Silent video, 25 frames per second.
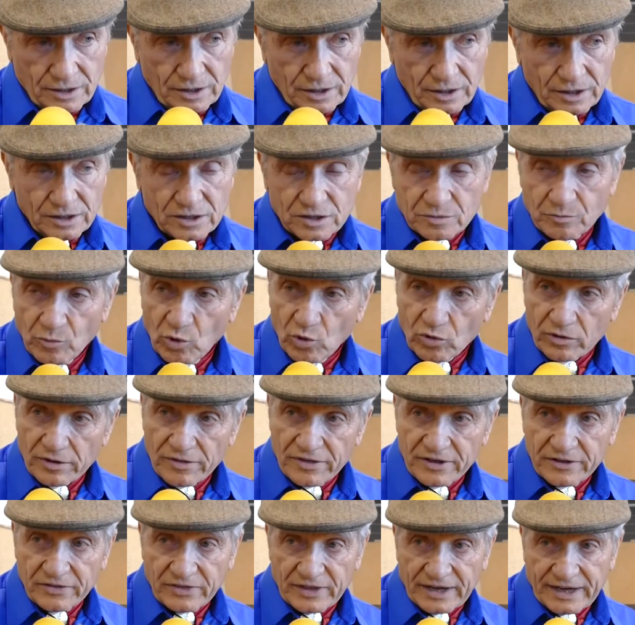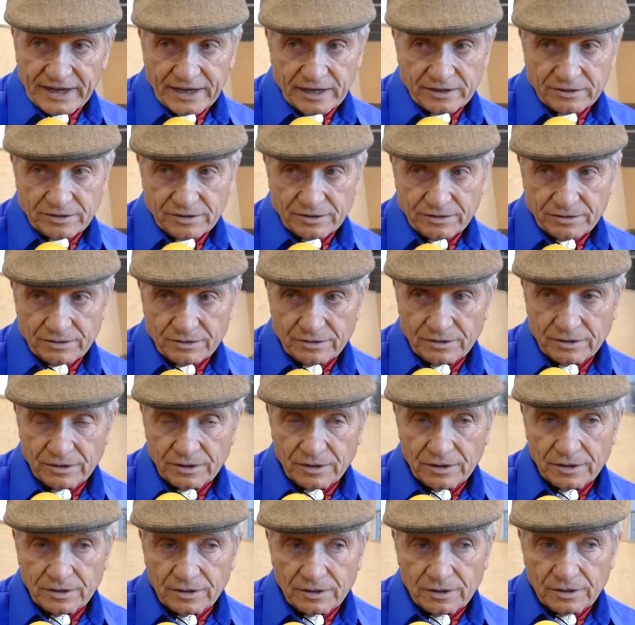It's more than that.
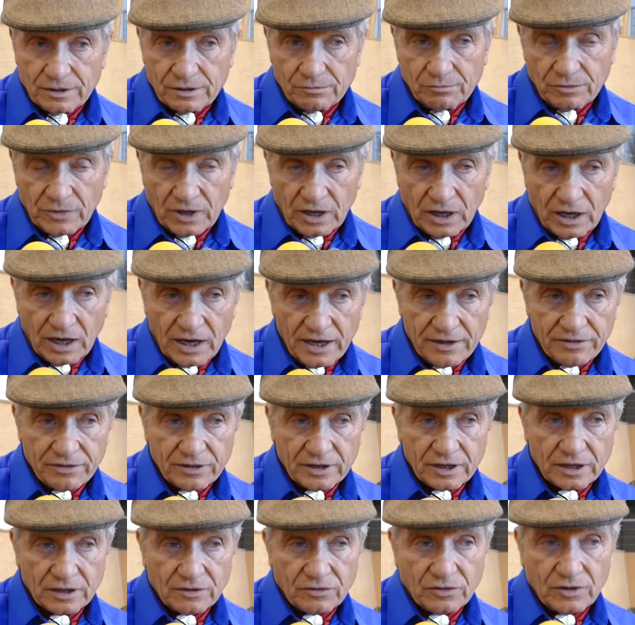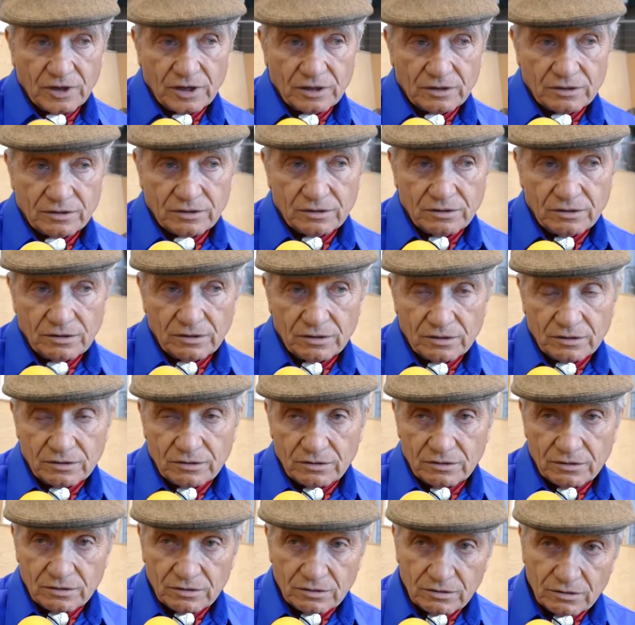Mm-hmm. I think that
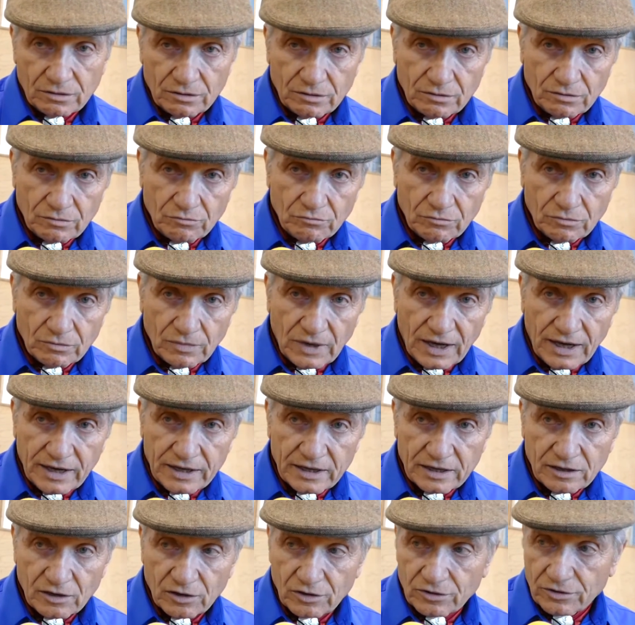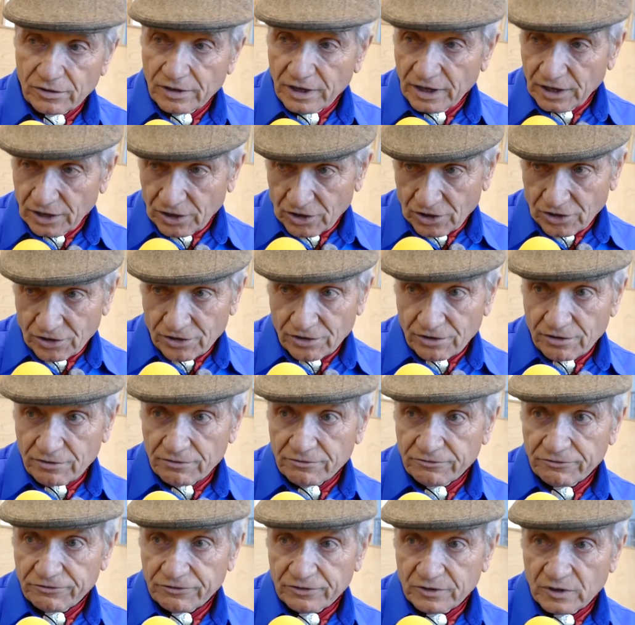my learning
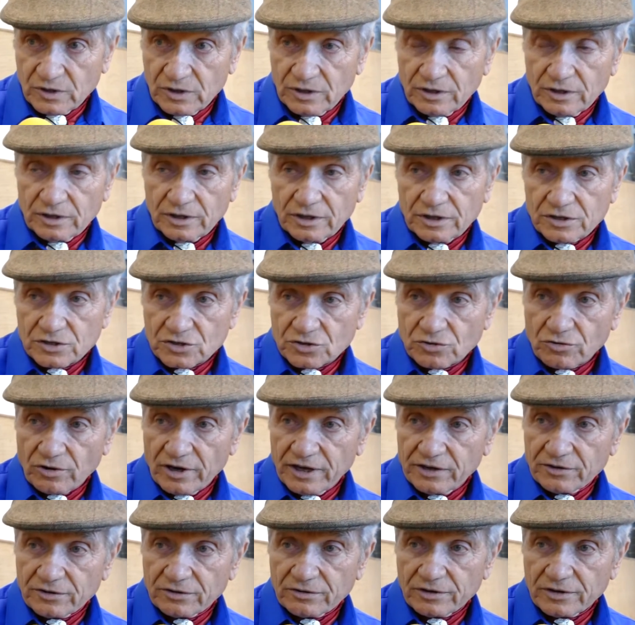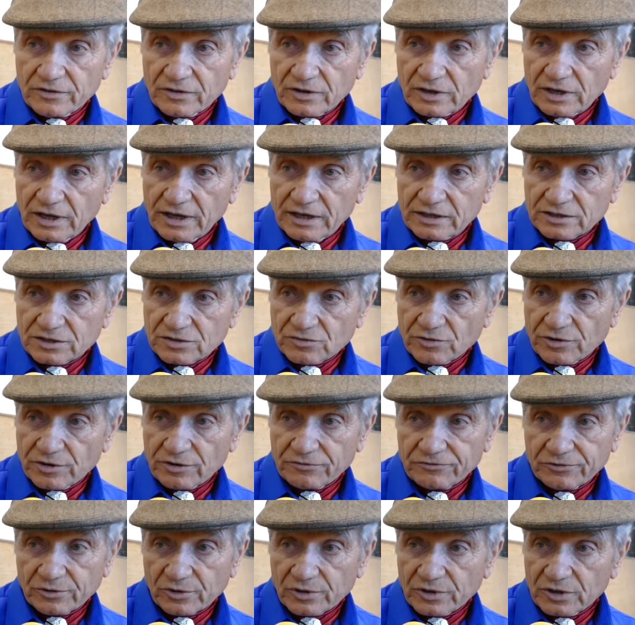curve is greater in the last 3 or
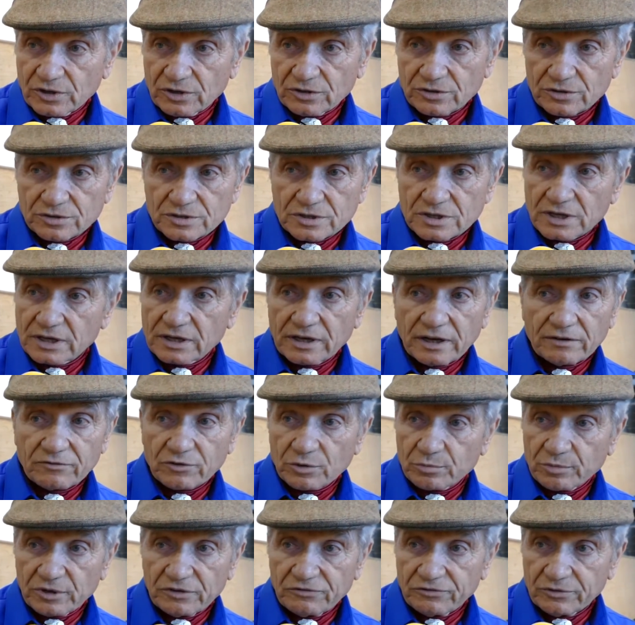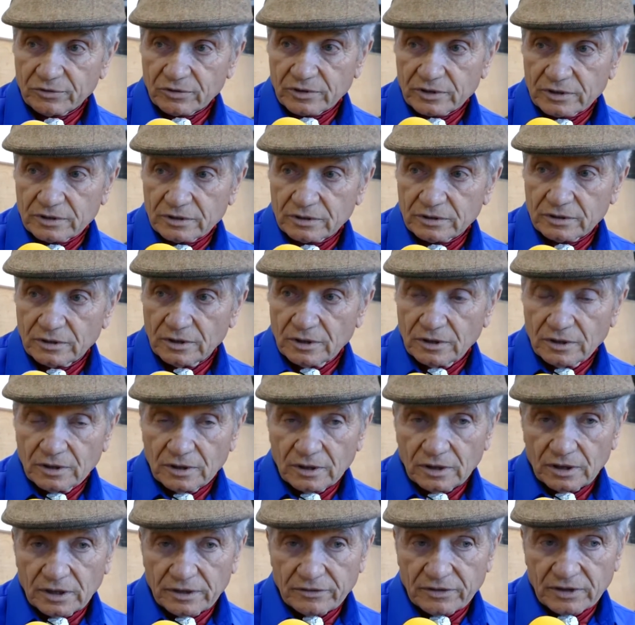4 years than ever before.
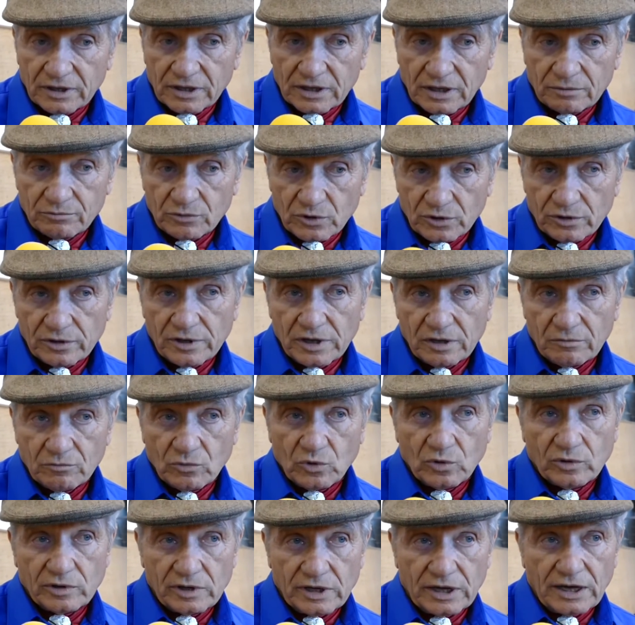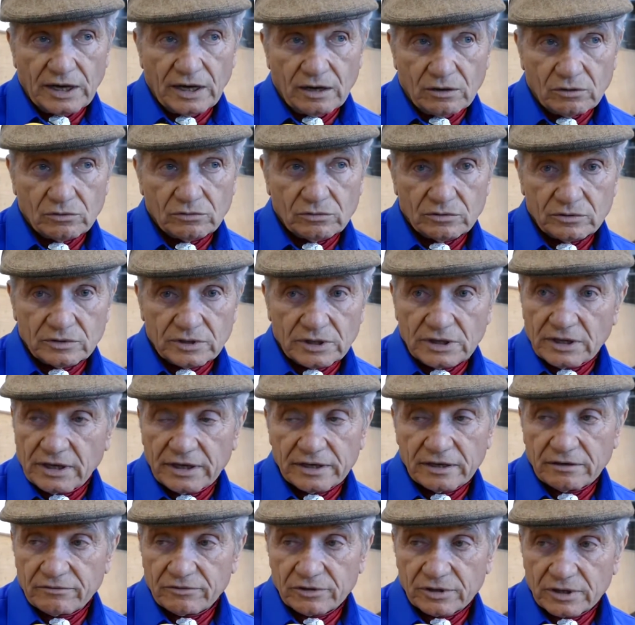Mm-hmm. I think I'm learning more now than
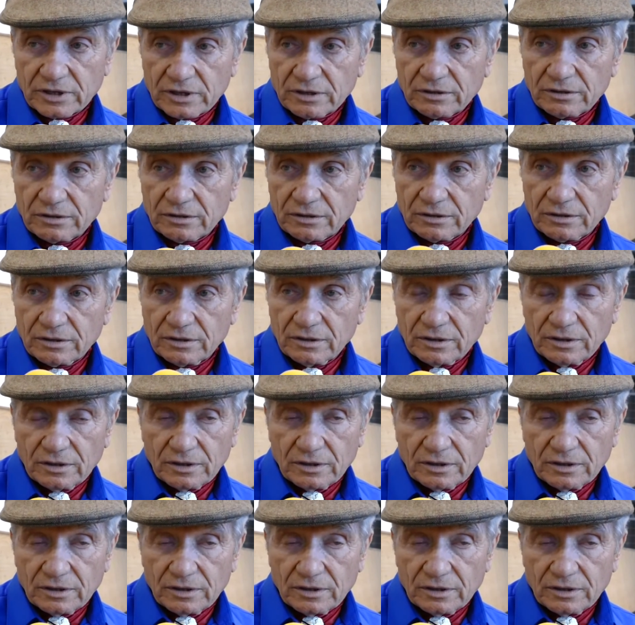I ever did. Mm-hmm.